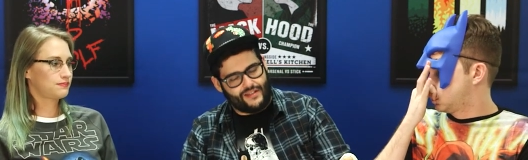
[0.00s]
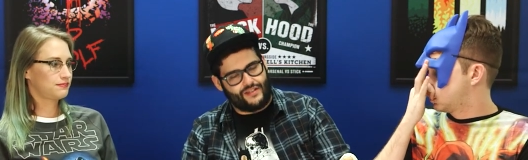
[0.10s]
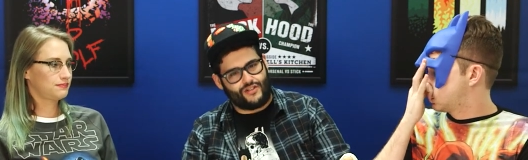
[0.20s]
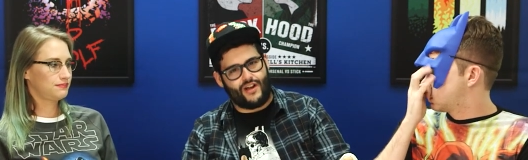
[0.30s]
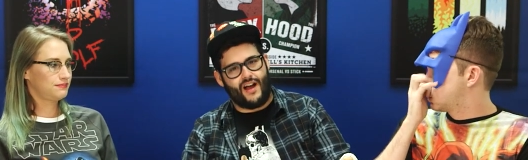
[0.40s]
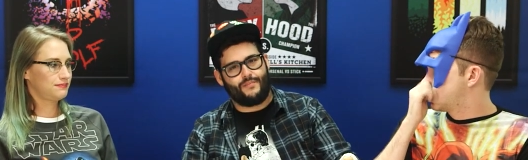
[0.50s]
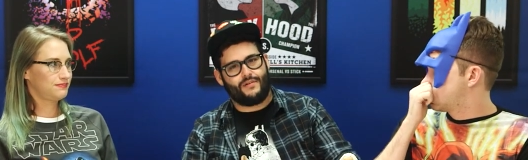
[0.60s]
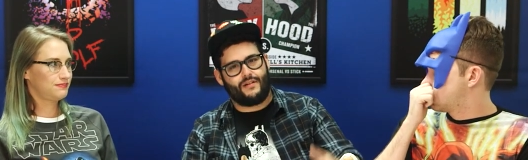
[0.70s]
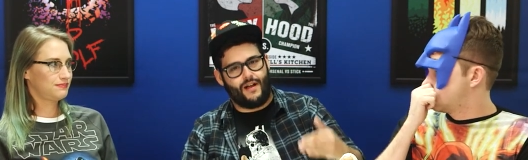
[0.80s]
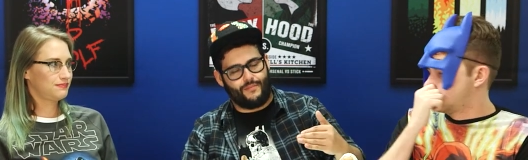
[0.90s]
Speaker 1: to the
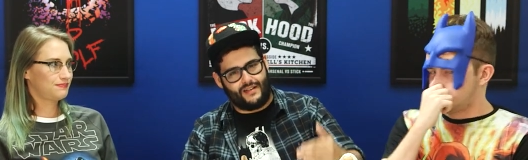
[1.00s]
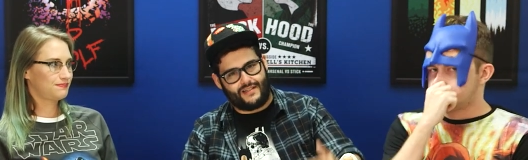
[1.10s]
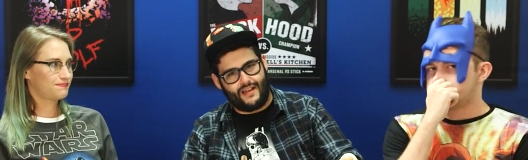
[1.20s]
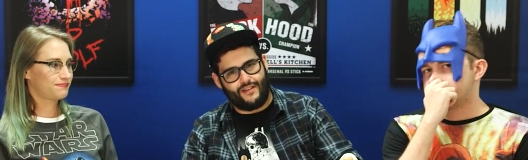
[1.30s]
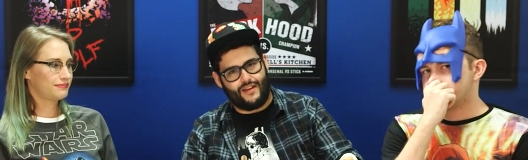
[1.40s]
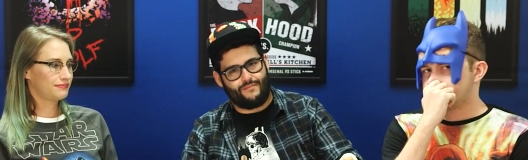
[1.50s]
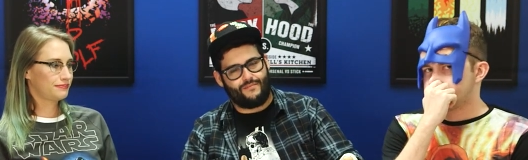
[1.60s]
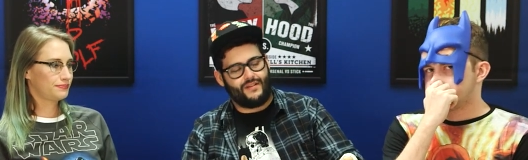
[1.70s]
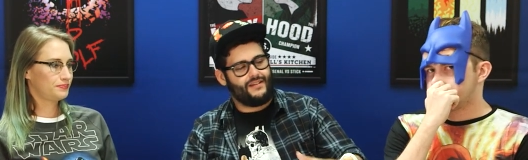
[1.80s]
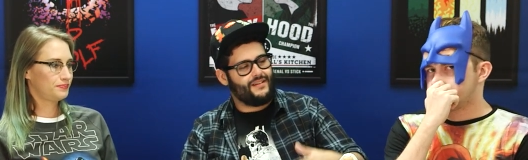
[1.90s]
shop. I'm going to tell them.
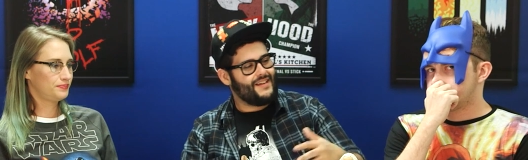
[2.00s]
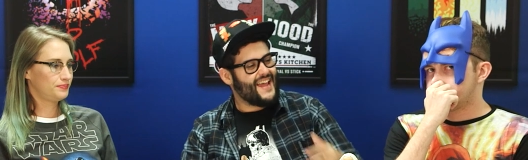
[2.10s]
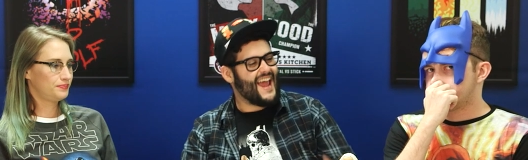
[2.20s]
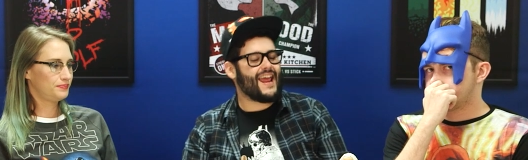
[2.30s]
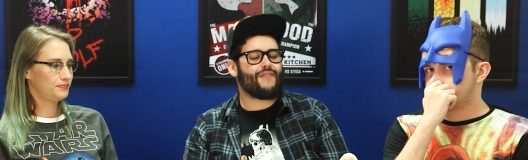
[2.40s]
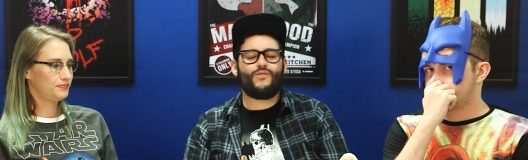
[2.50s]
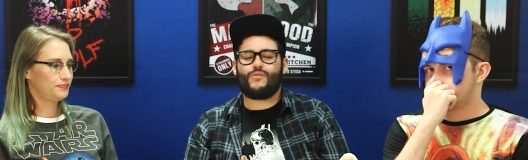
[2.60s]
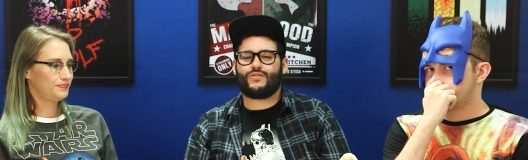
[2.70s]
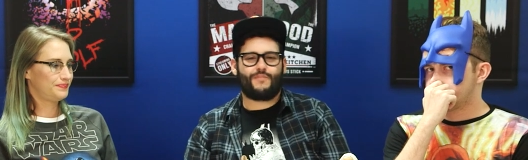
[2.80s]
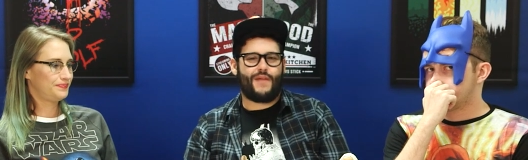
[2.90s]
And everyone was